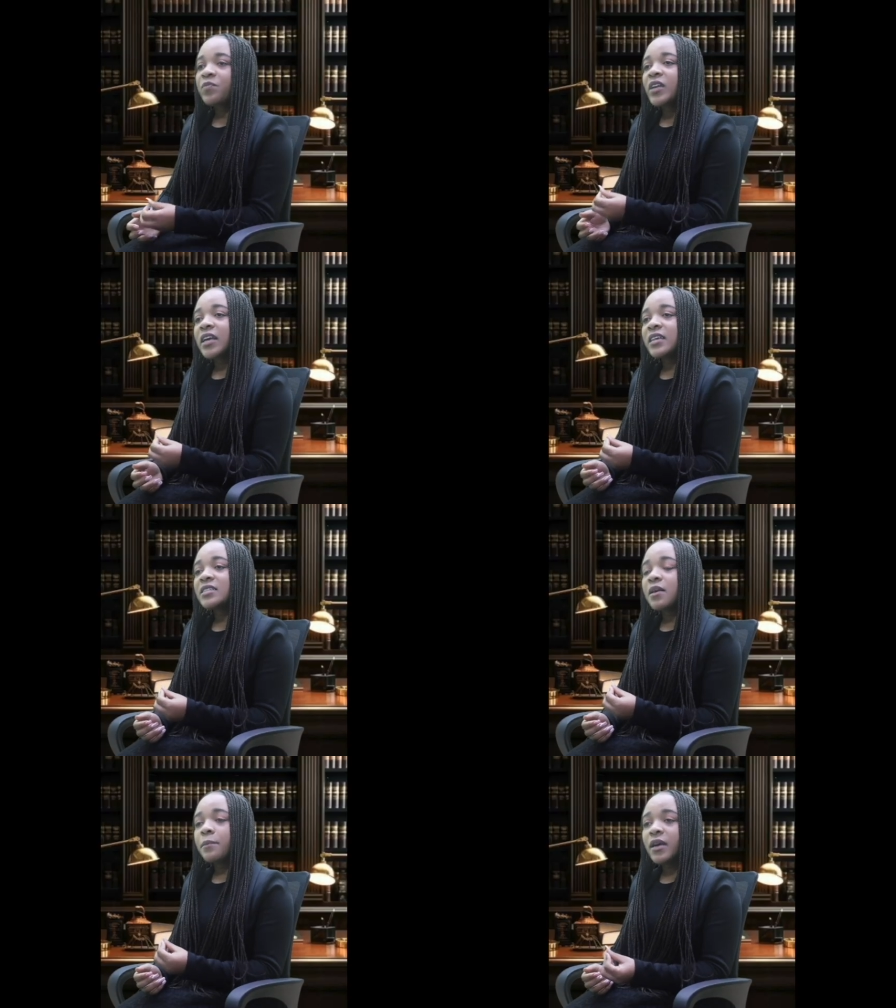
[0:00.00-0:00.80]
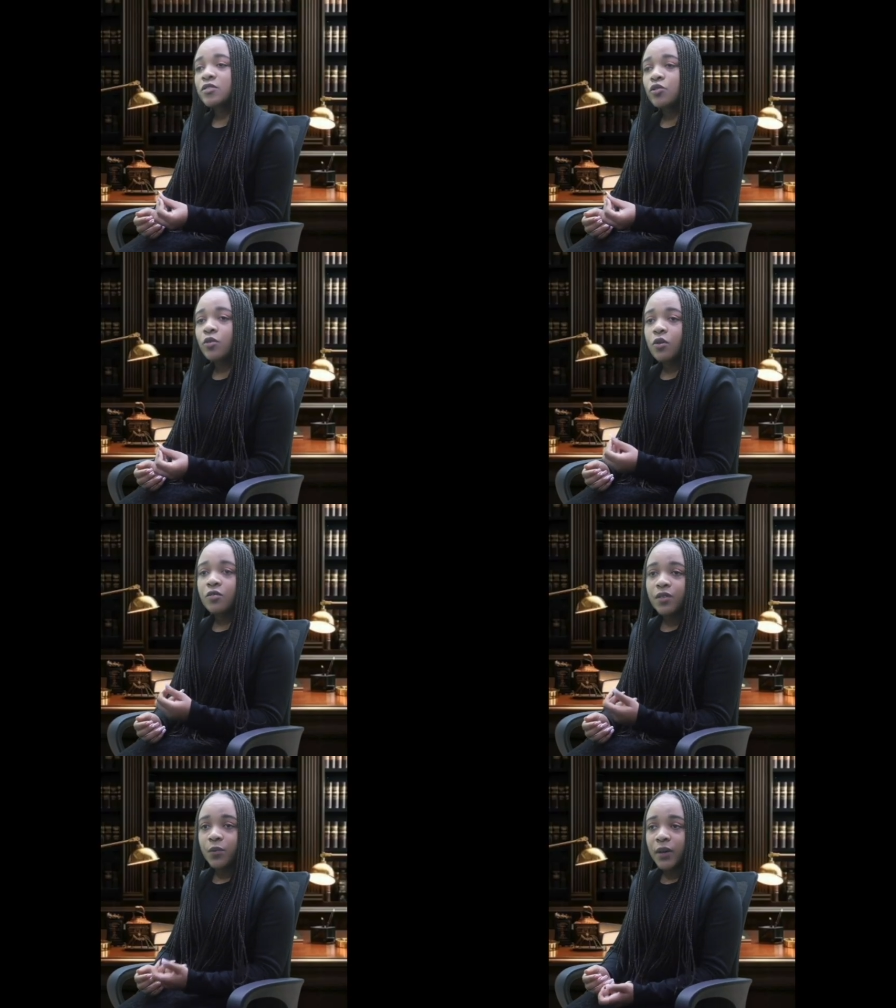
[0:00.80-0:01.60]
It is the battle
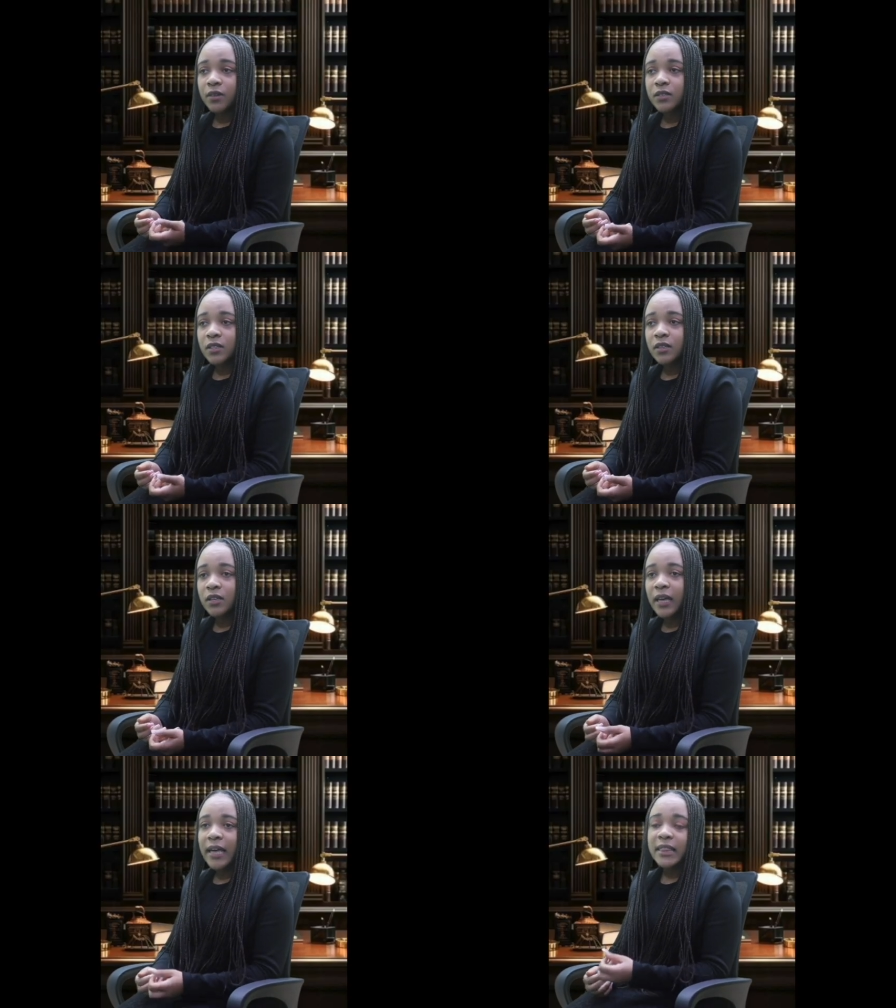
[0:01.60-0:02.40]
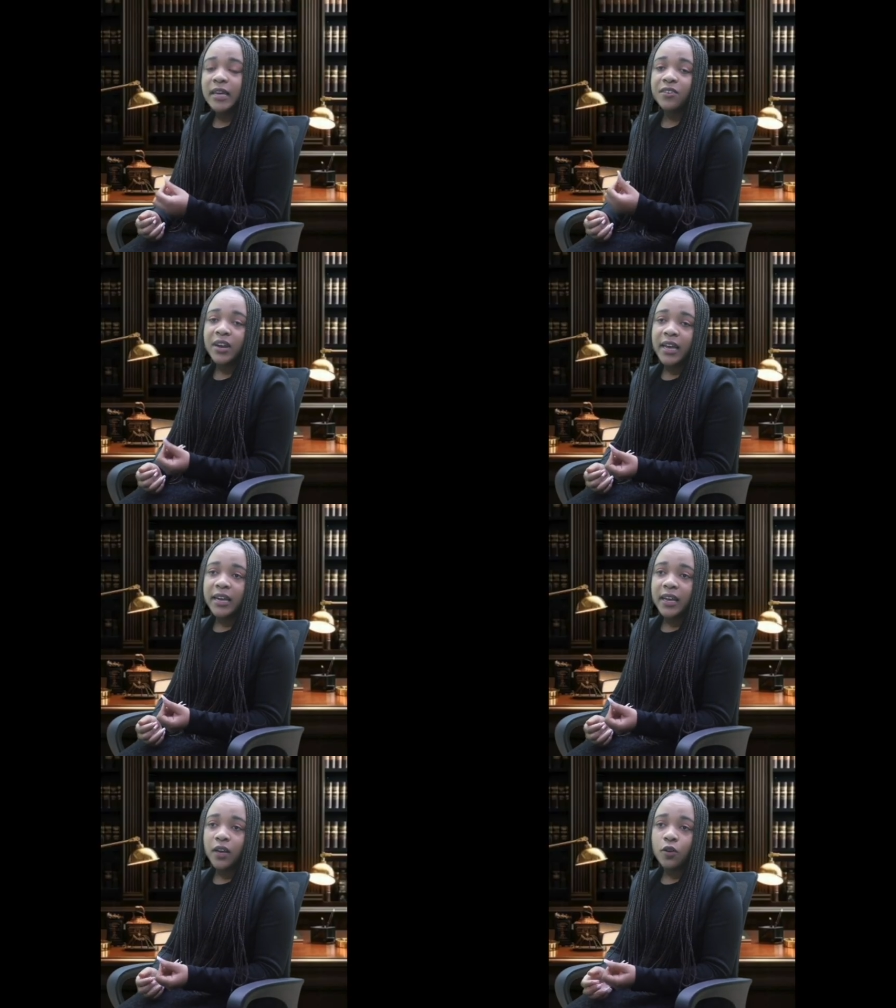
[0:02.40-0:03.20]
over wealth, the
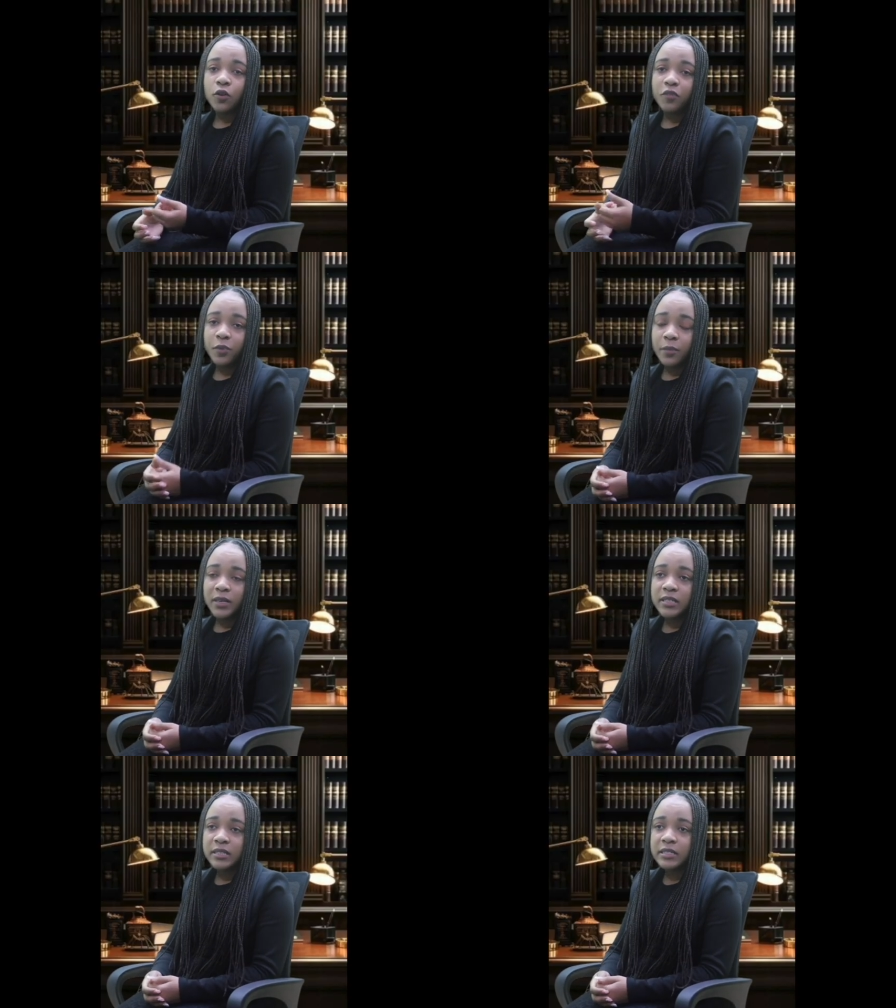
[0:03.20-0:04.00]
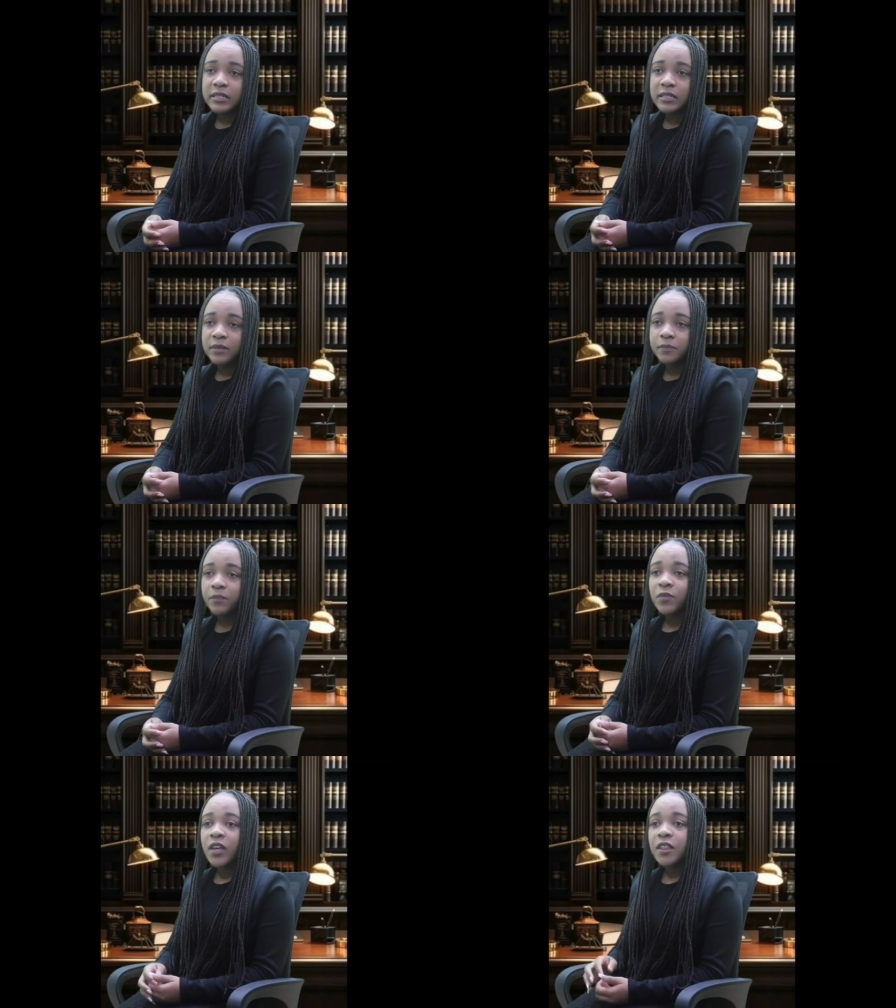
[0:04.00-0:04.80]
reckoning of promises,
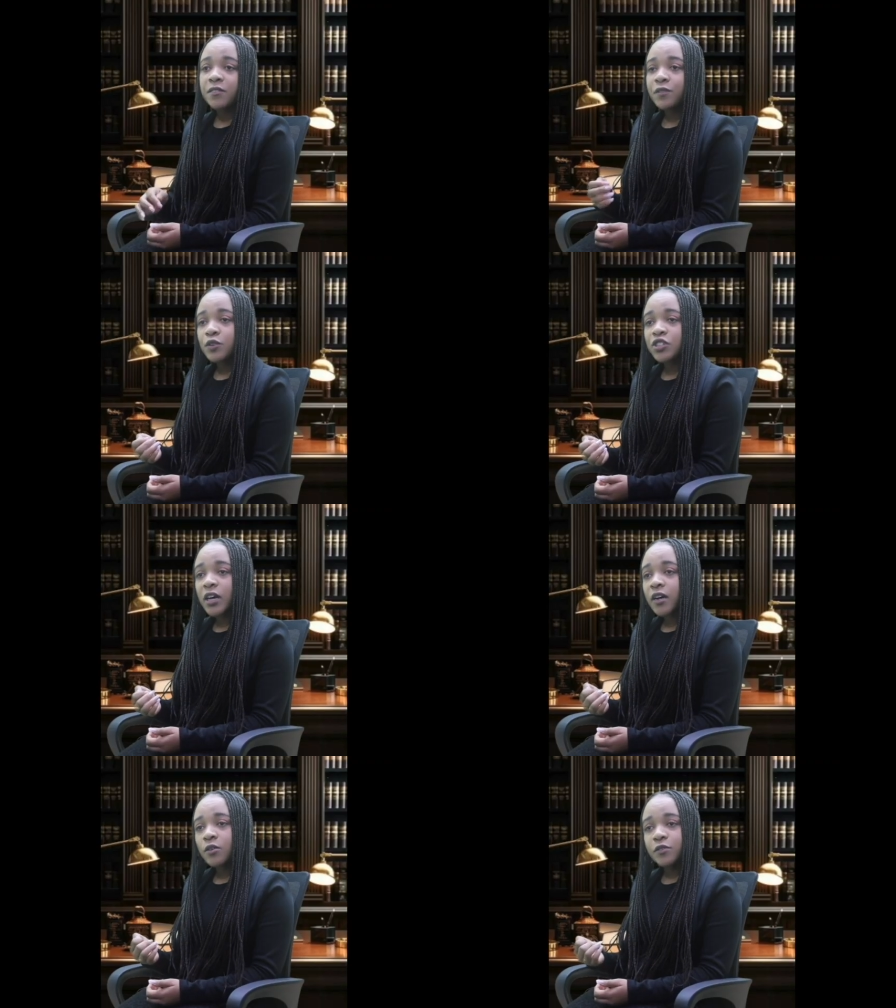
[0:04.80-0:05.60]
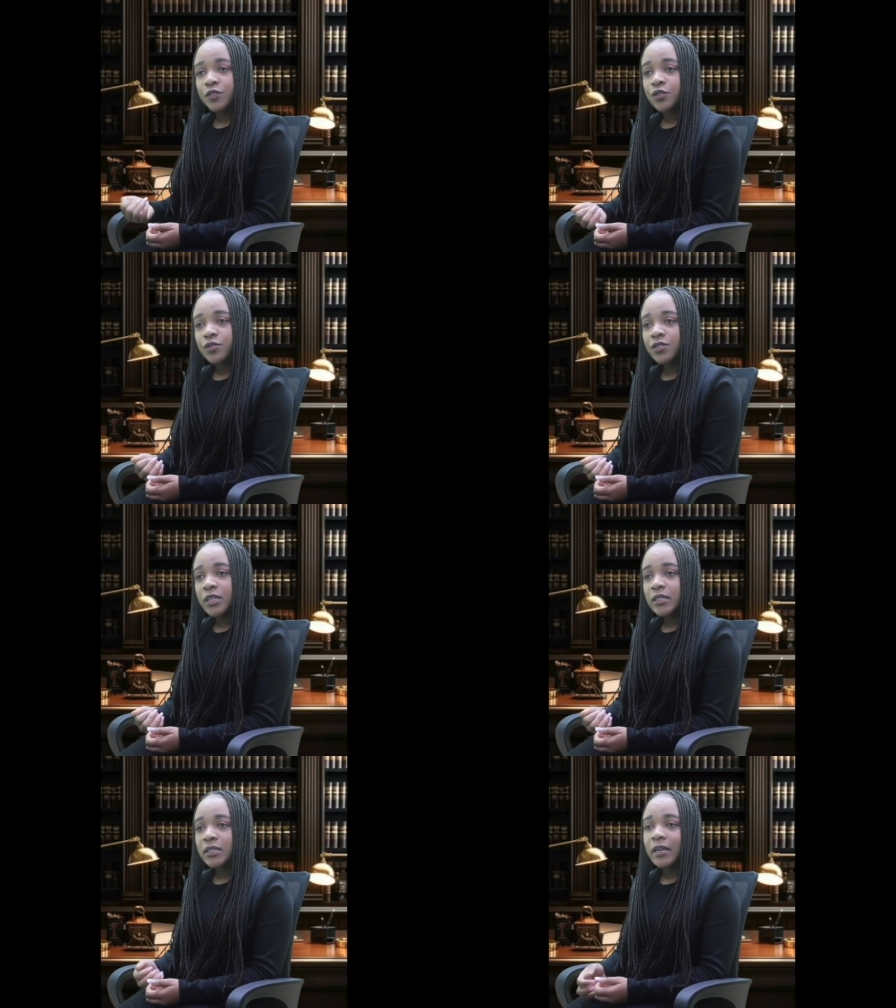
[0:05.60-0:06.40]
the future of children,